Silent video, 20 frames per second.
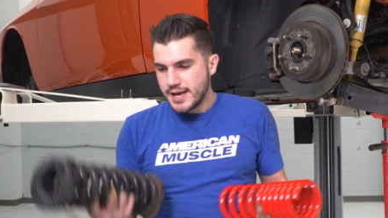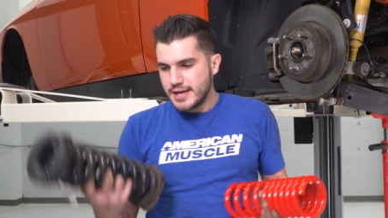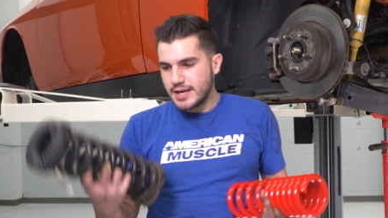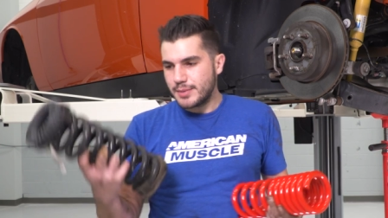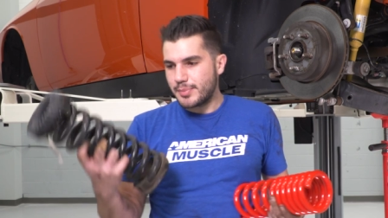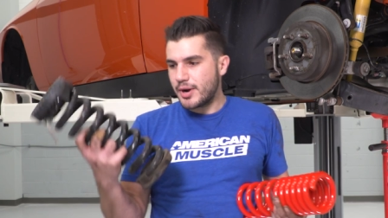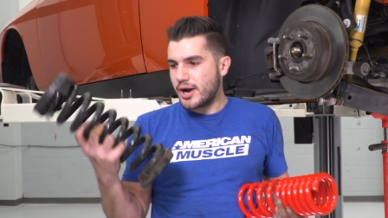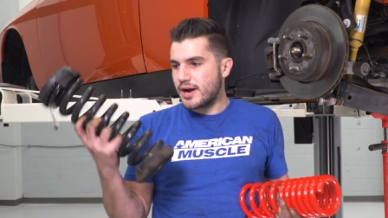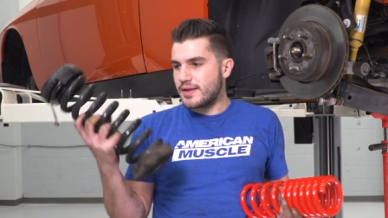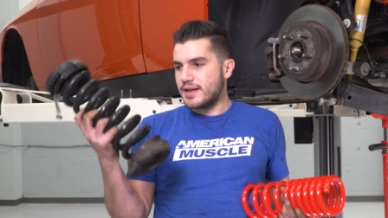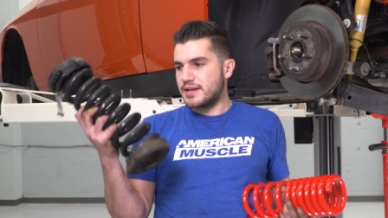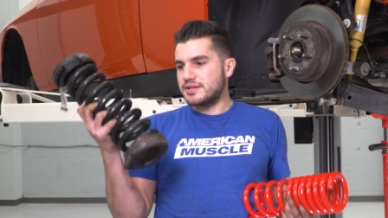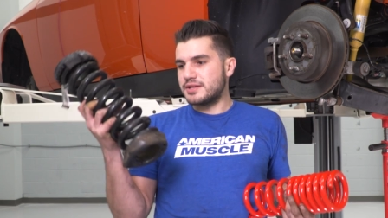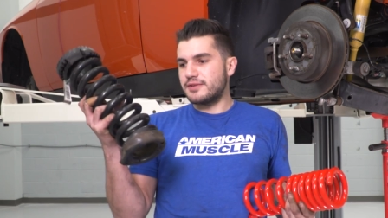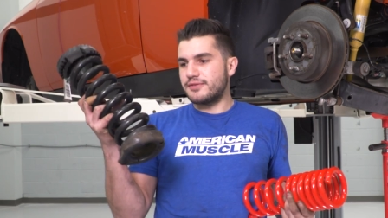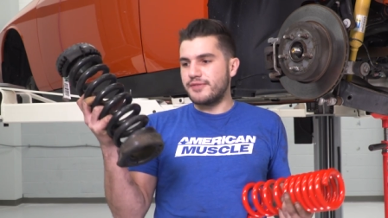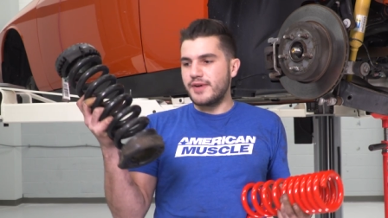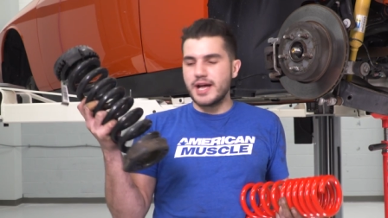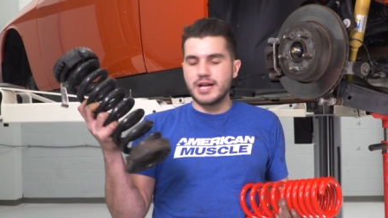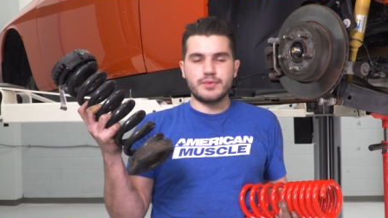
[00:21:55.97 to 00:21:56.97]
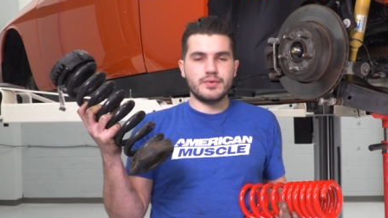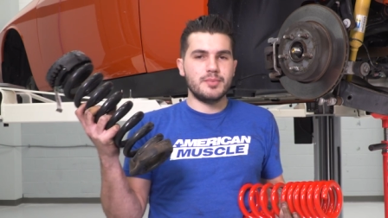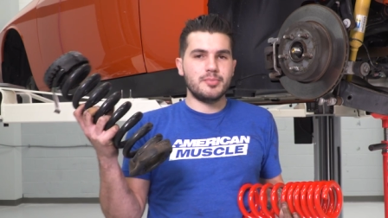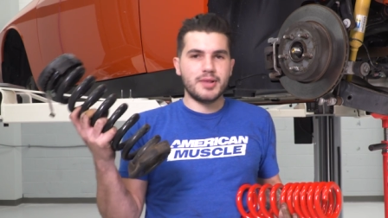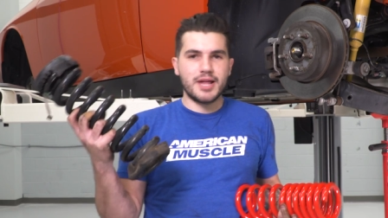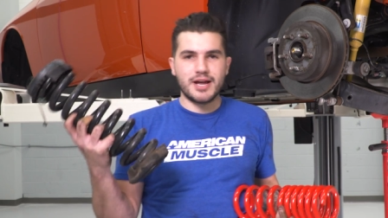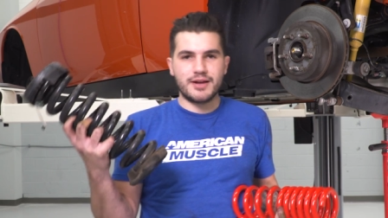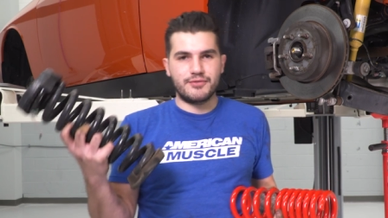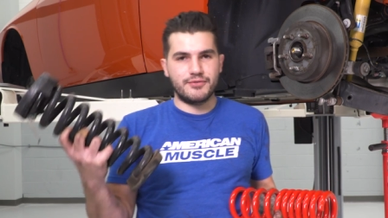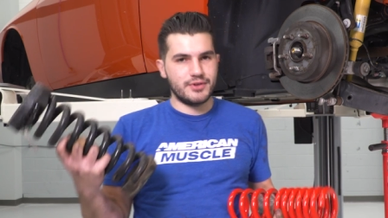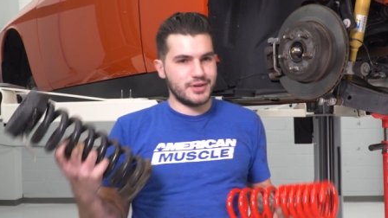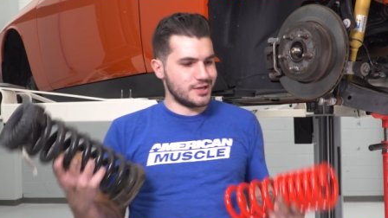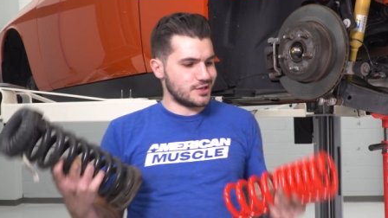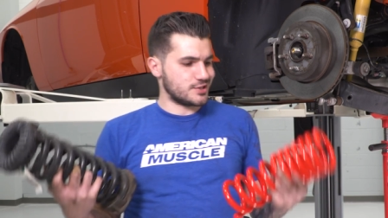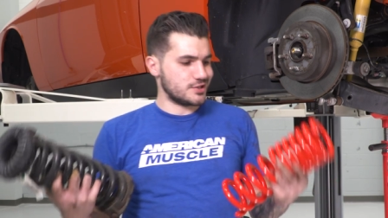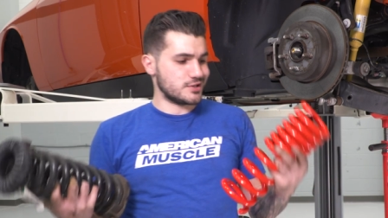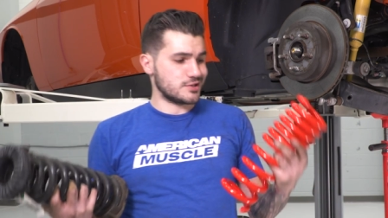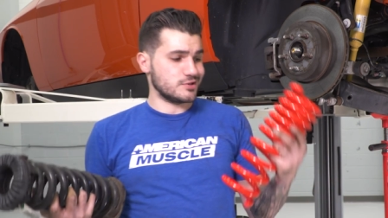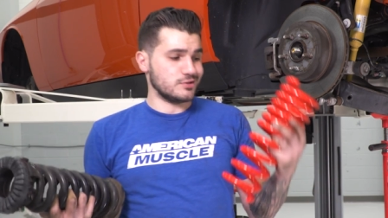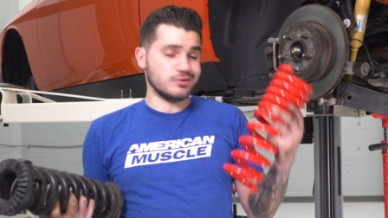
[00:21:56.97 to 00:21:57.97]
Comparing that to the factory black
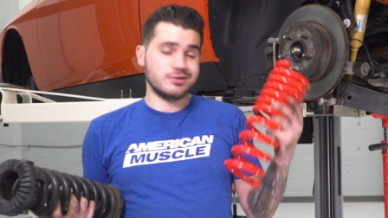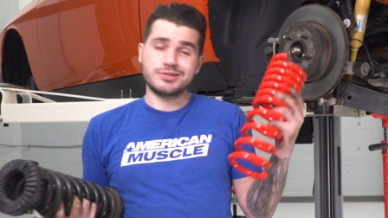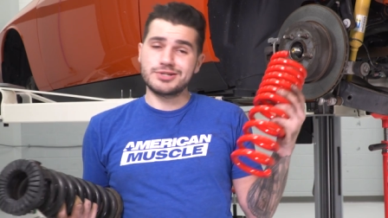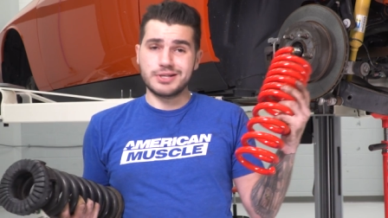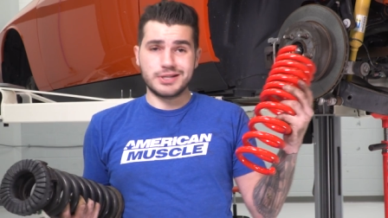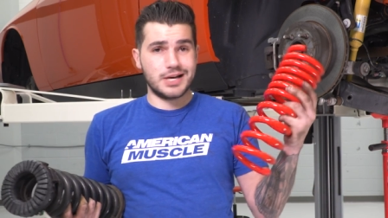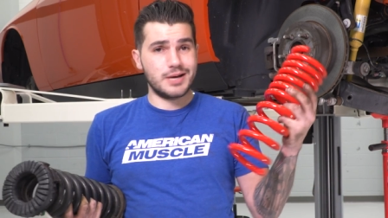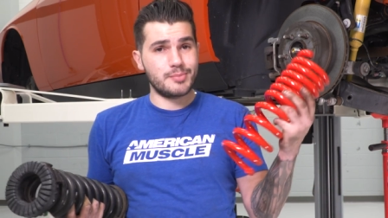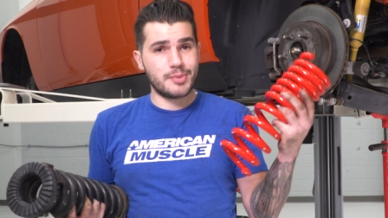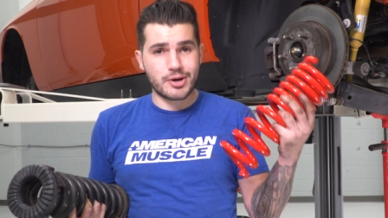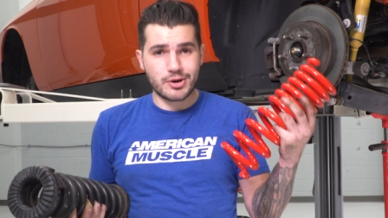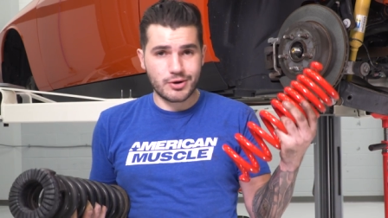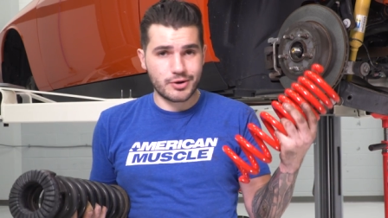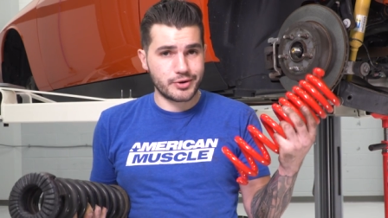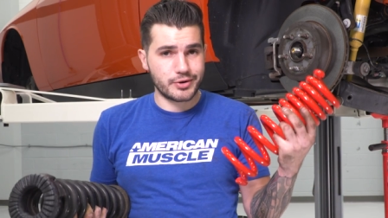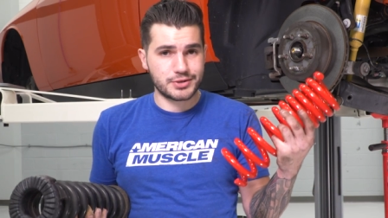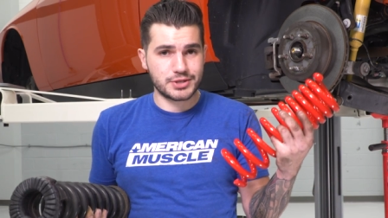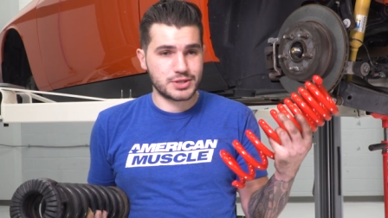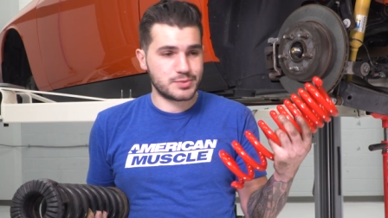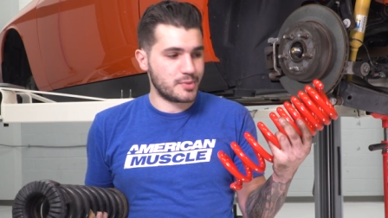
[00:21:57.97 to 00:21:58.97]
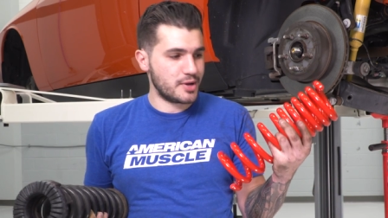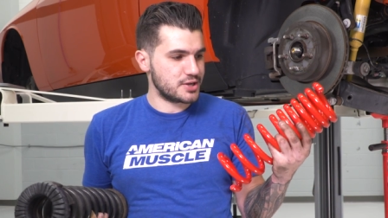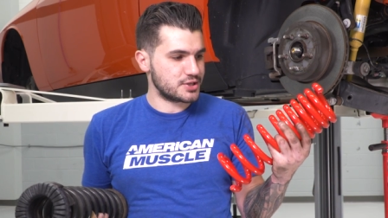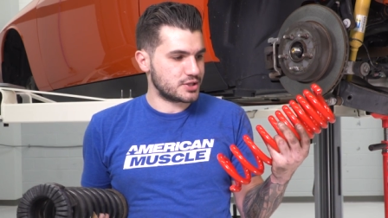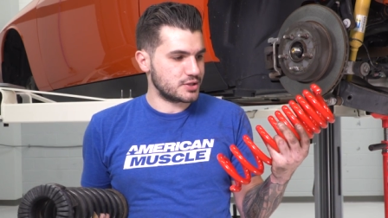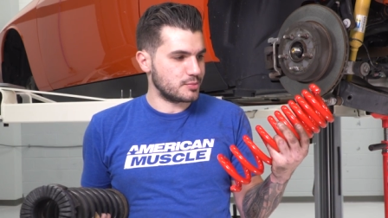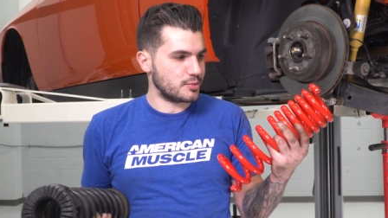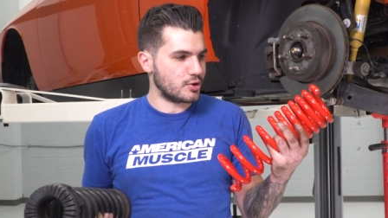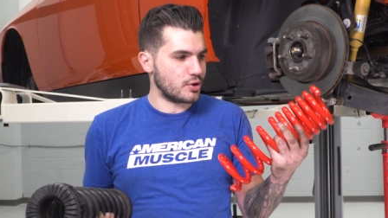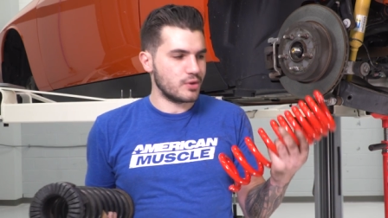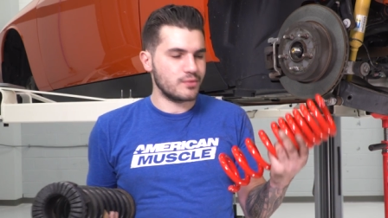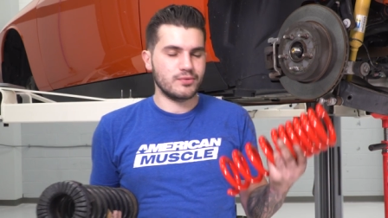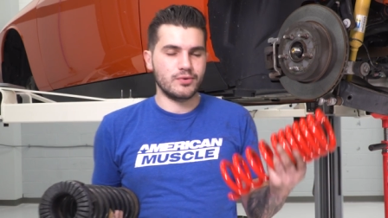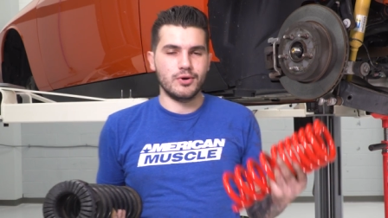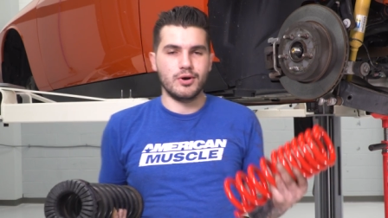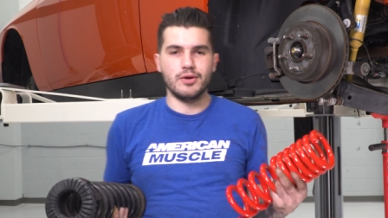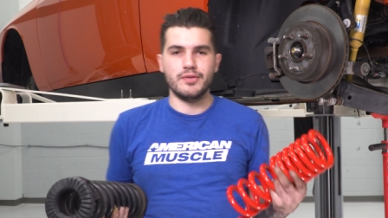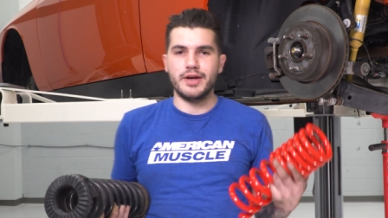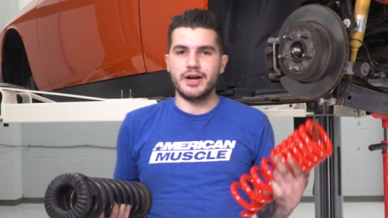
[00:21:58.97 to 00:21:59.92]
finish, this looks a lot better on your suspension, but overall